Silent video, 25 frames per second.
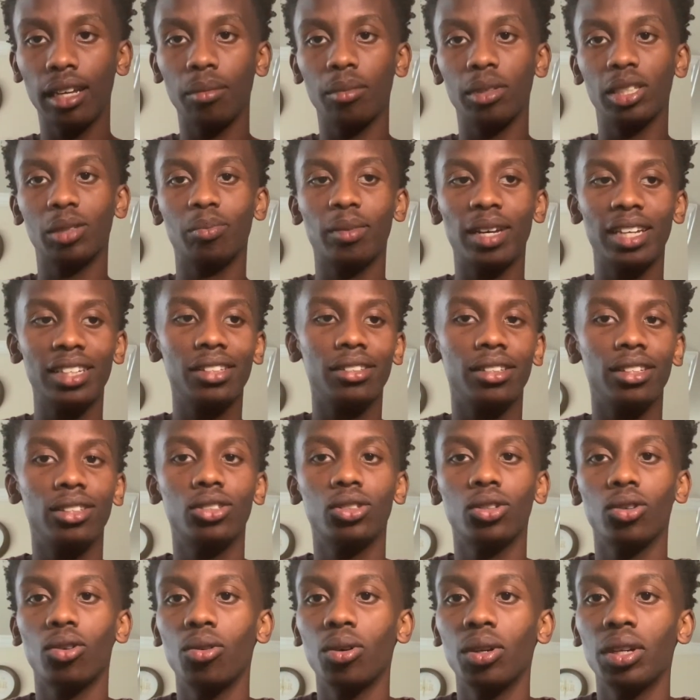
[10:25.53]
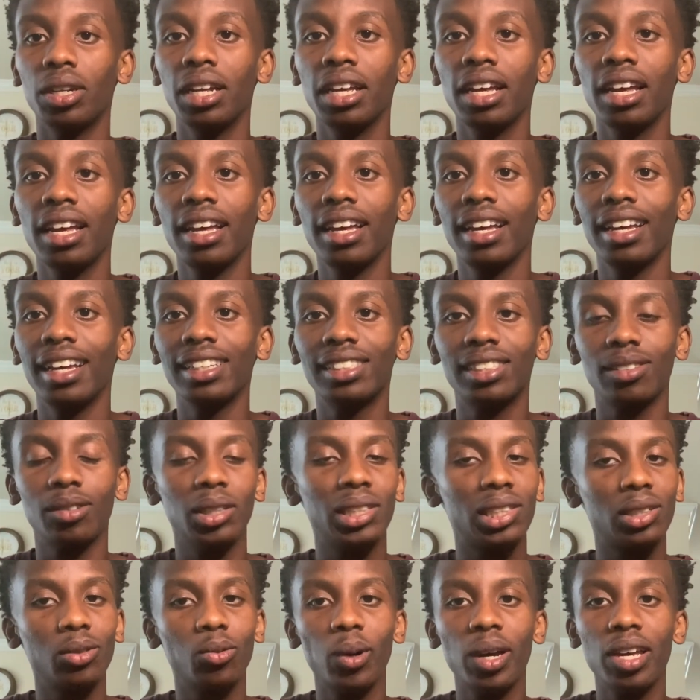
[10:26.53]
It's basically showing, it's
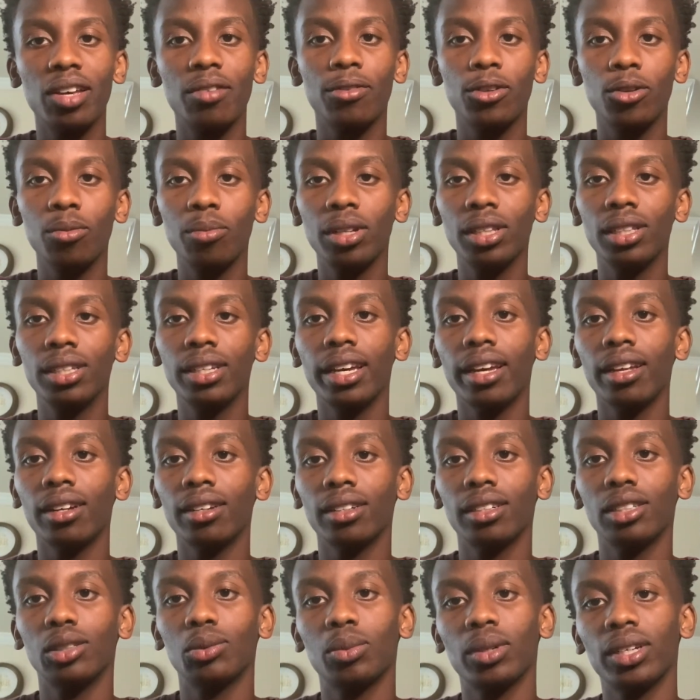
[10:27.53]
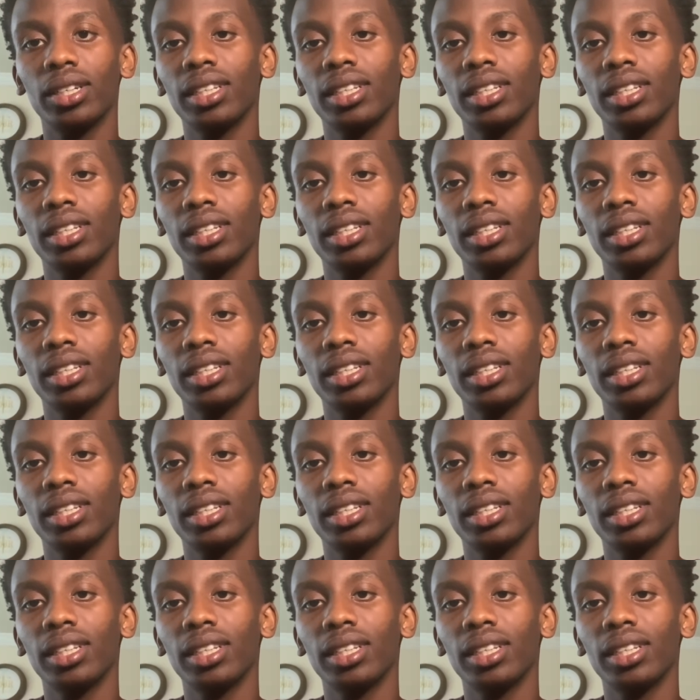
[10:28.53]
a way of humiliating us, bro.